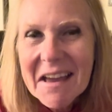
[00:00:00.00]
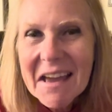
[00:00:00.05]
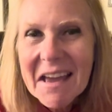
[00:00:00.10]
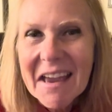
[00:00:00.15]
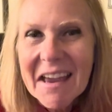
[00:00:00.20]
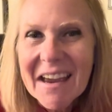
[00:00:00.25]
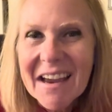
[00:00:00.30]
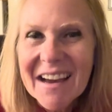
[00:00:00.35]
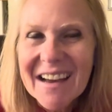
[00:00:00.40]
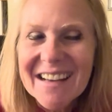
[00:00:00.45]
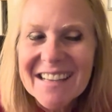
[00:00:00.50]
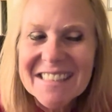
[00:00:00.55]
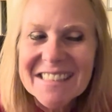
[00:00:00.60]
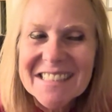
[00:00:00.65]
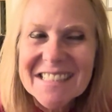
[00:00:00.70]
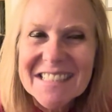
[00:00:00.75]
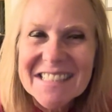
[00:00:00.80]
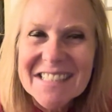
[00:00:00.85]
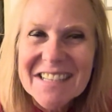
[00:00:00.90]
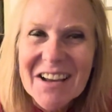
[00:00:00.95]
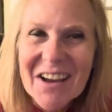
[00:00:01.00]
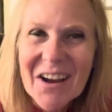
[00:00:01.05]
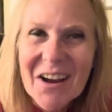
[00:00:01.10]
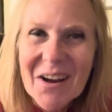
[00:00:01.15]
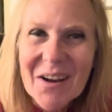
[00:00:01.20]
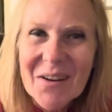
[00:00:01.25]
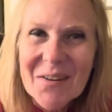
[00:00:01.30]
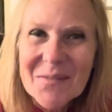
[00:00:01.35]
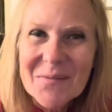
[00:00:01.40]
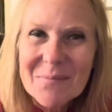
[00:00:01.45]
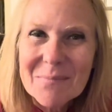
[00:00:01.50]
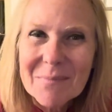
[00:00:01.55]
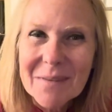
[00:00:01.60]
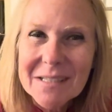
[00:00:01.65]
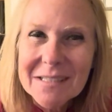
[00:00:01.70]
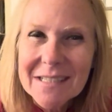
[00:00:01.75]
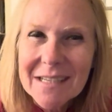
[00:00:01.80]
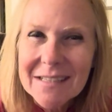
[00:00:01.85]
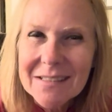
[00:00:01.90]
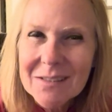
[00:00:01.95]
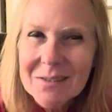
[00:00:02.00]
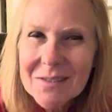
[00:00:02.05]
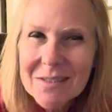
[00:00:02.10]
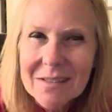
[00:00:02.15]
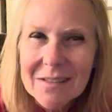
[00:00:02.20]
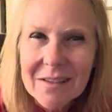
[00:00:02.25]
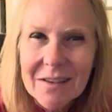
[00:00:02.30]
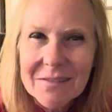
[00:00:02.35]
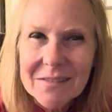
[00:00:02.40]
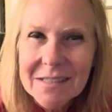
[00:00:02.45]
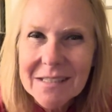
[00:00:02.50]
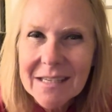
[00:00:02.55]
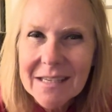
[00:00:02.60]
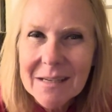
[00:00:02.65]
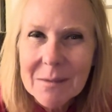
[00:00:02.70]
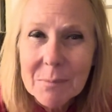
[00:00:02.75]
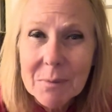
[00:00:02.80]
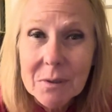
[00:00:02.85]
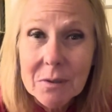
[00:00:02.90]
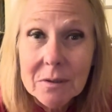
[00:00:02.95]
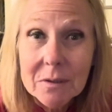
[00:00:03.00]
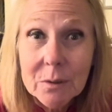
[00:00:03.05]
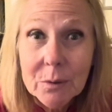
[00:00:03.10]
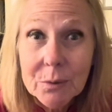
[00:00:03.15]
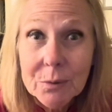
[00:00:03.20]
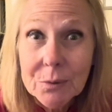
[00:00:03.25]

And my dad used to love to gamble.